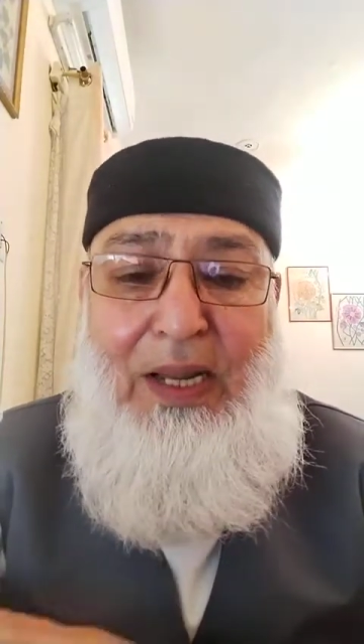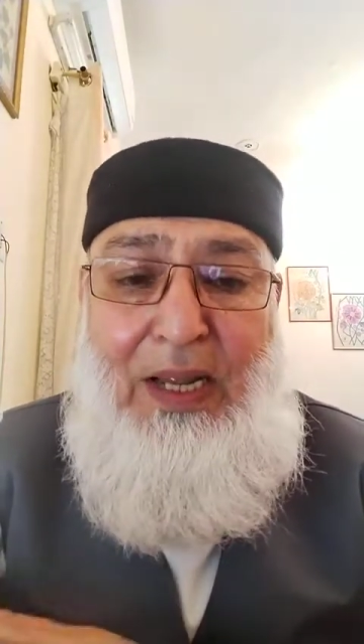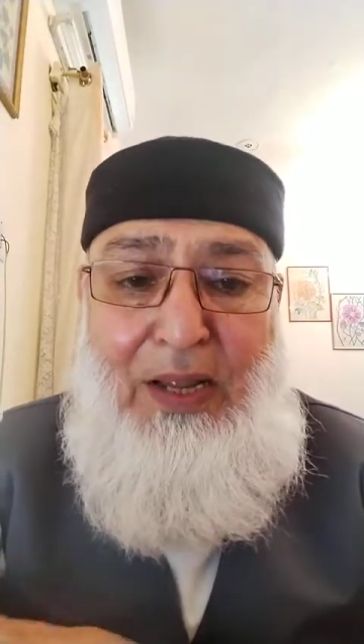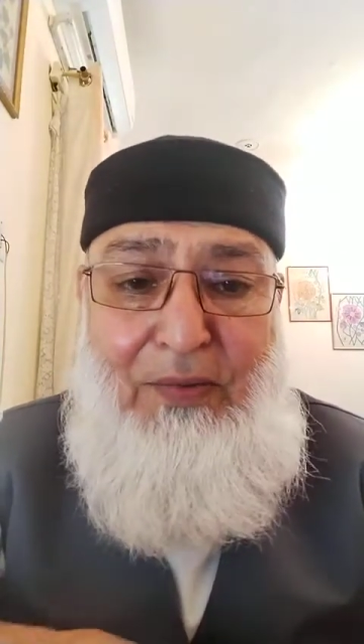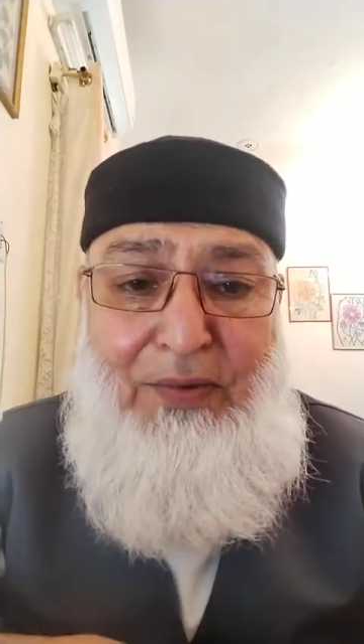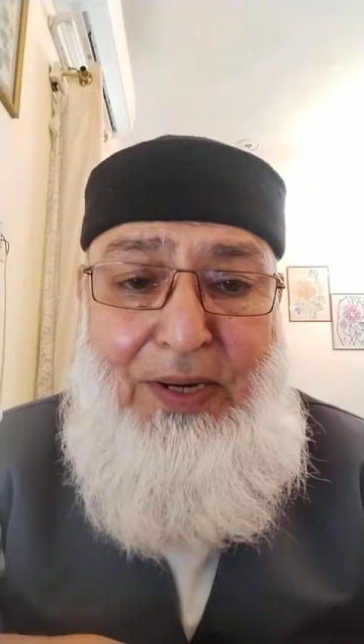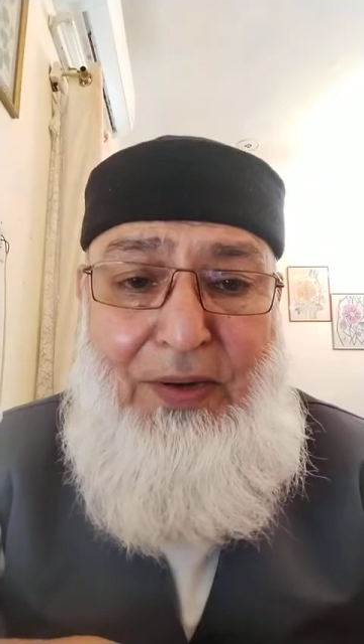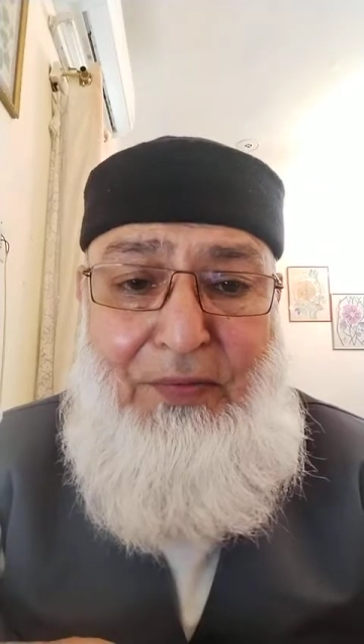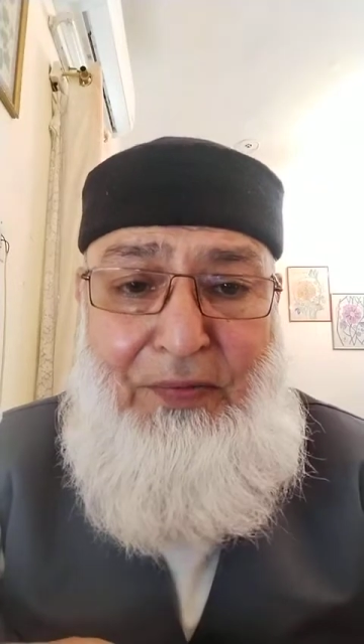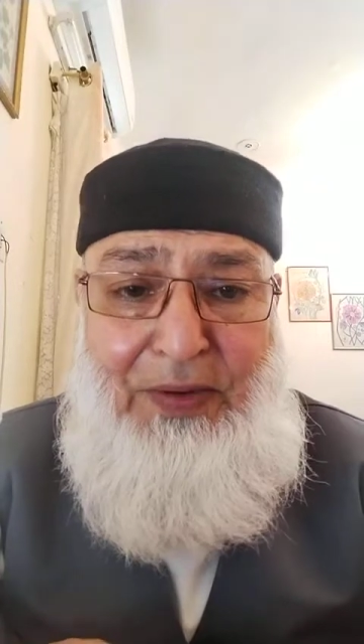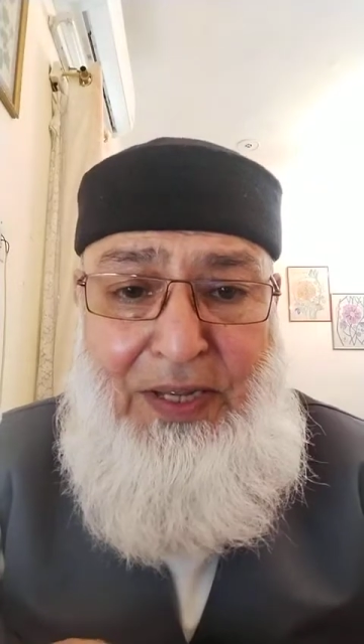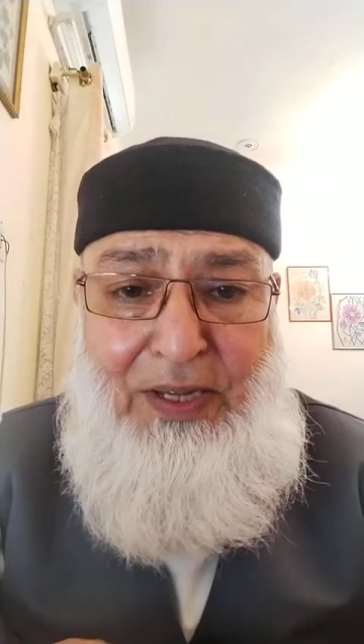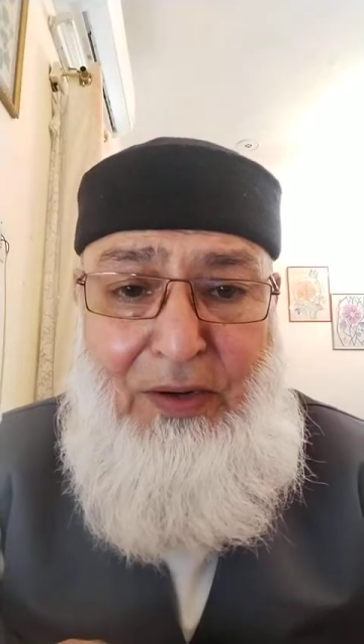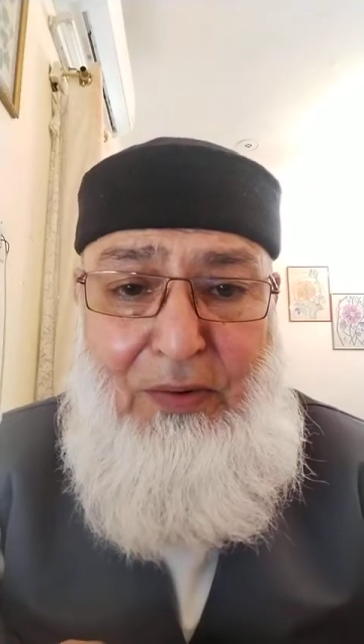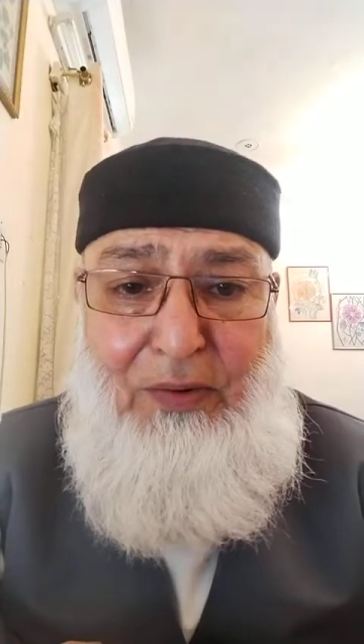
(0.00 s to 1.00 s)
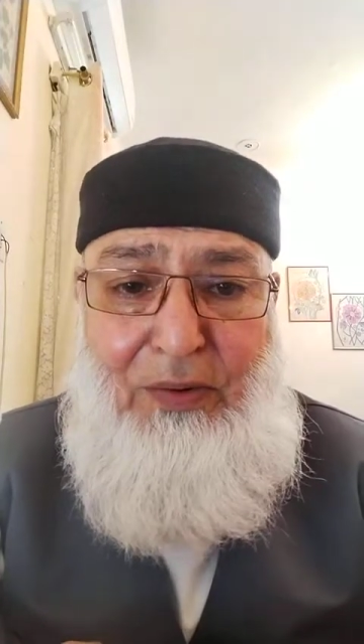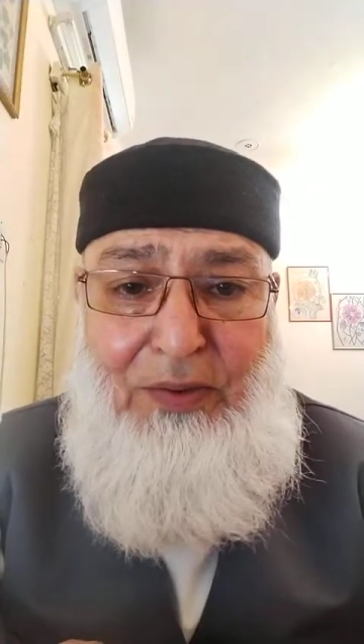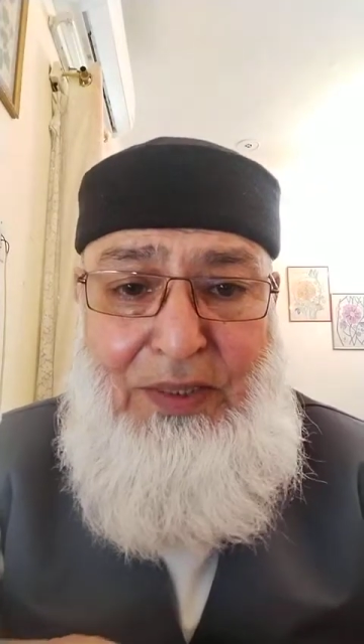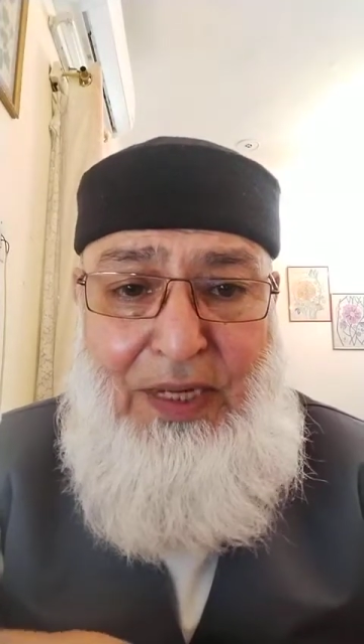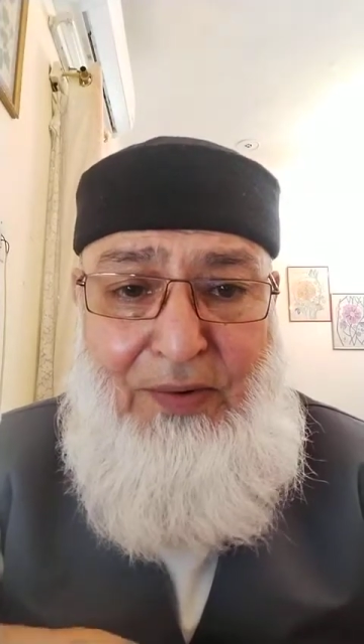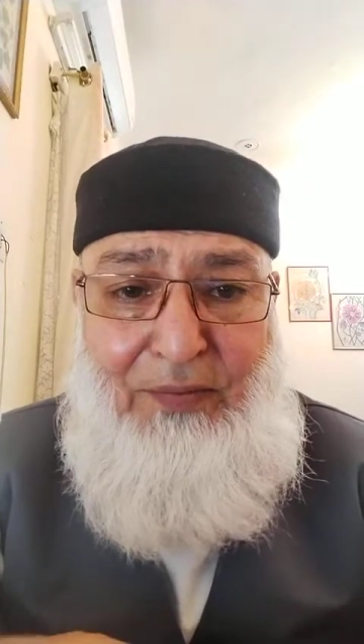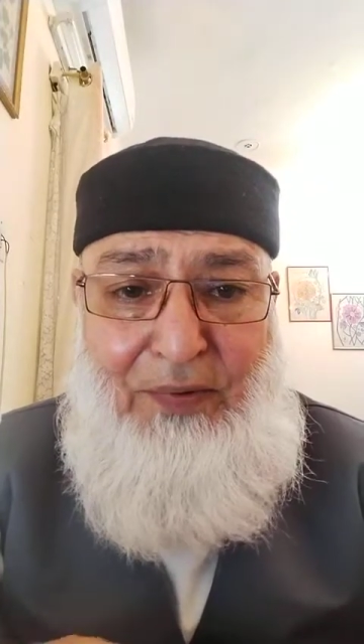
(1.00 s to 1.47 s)
Even if he
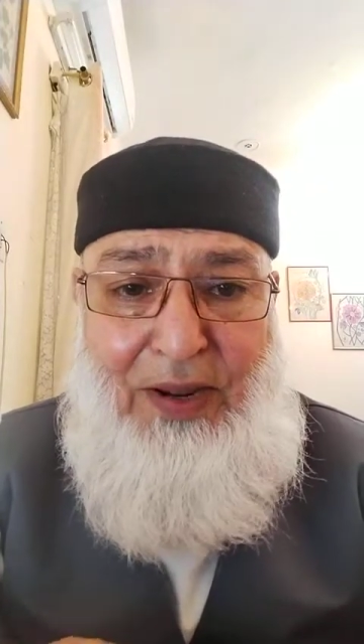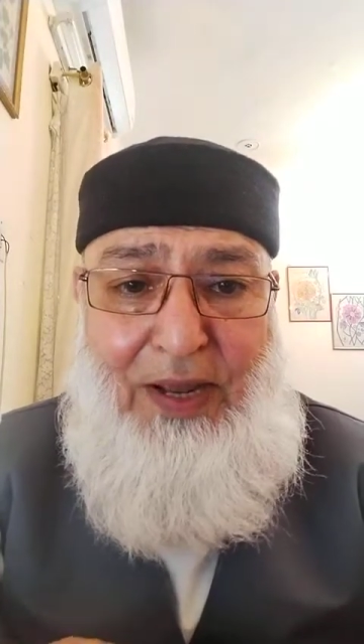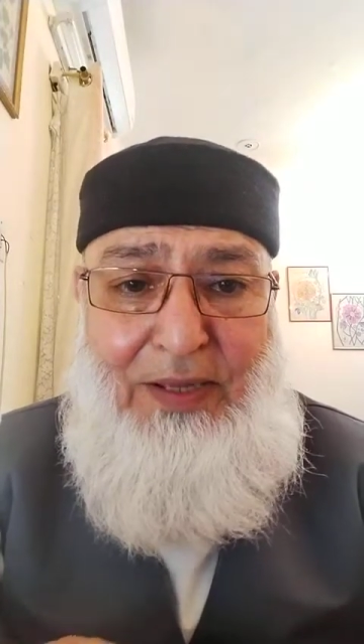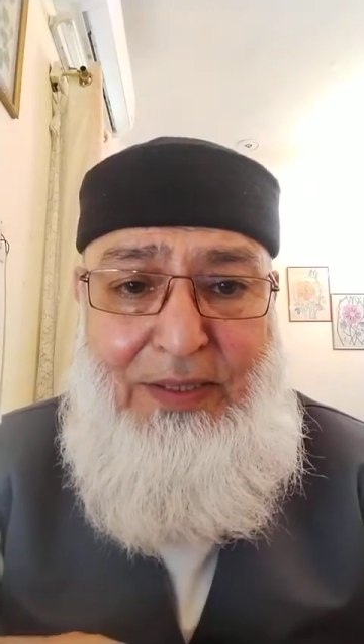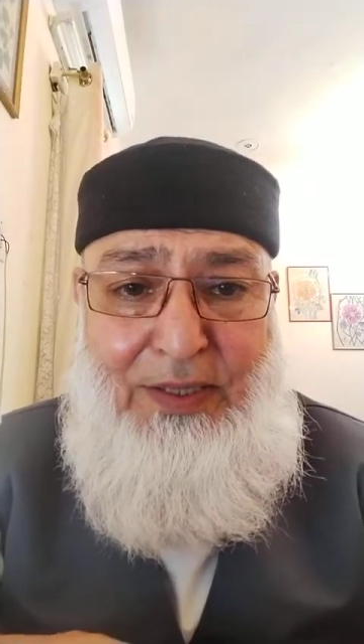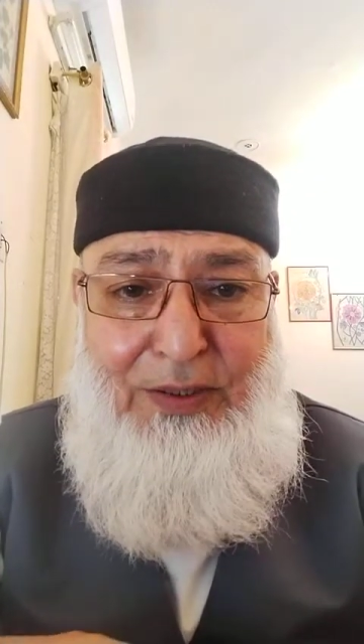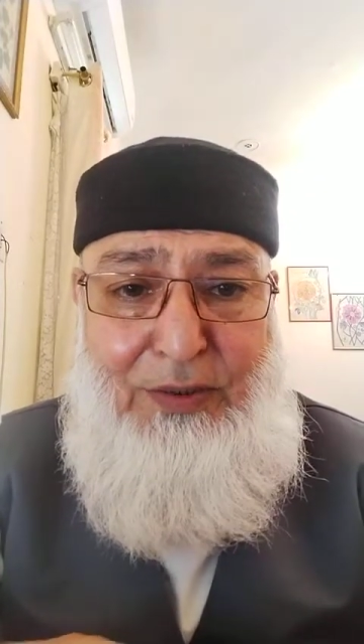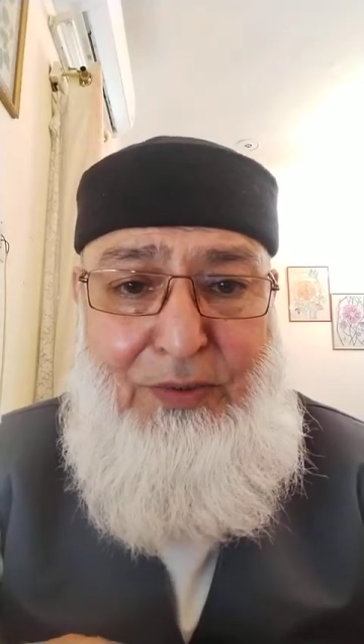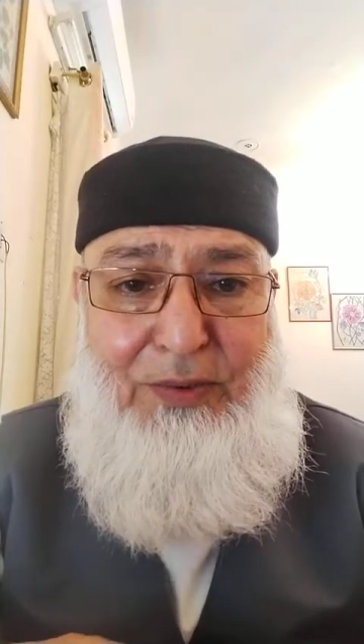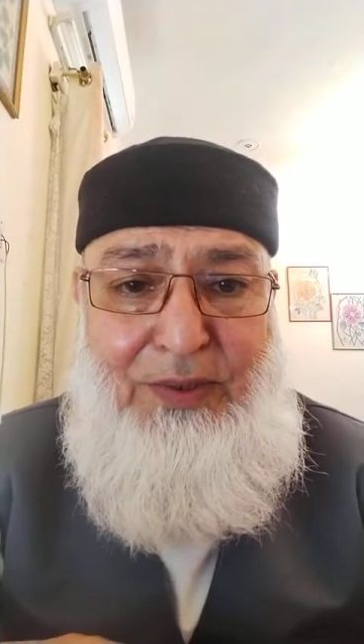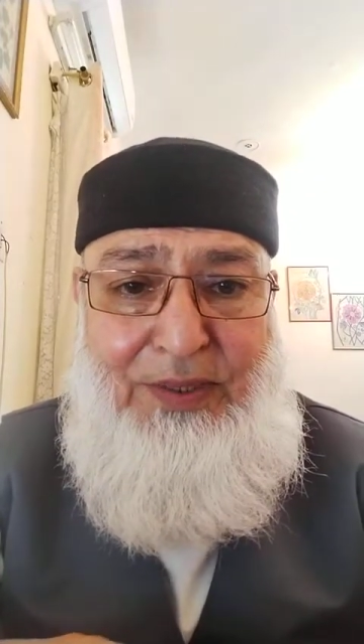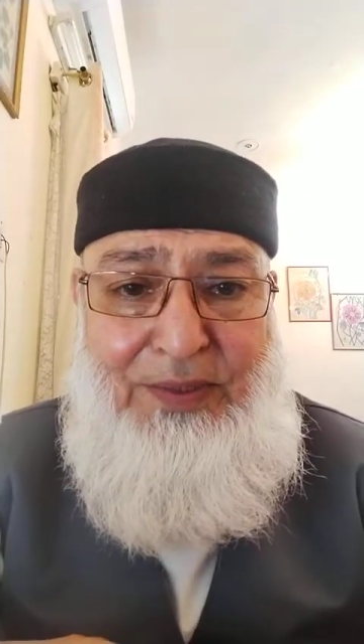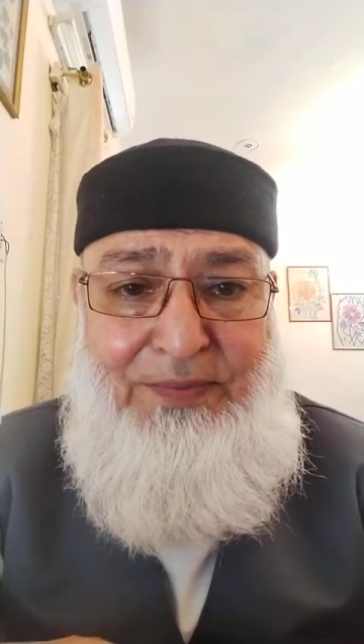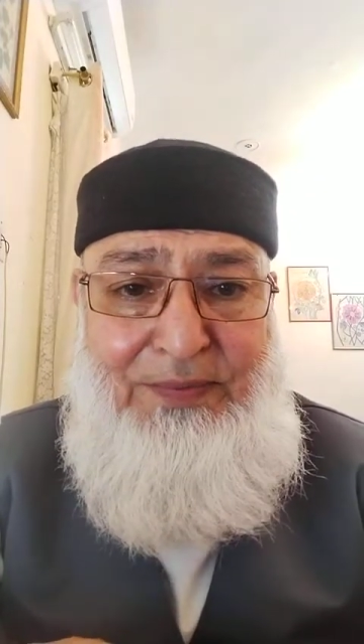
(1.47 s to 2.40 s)
goes and files a suit,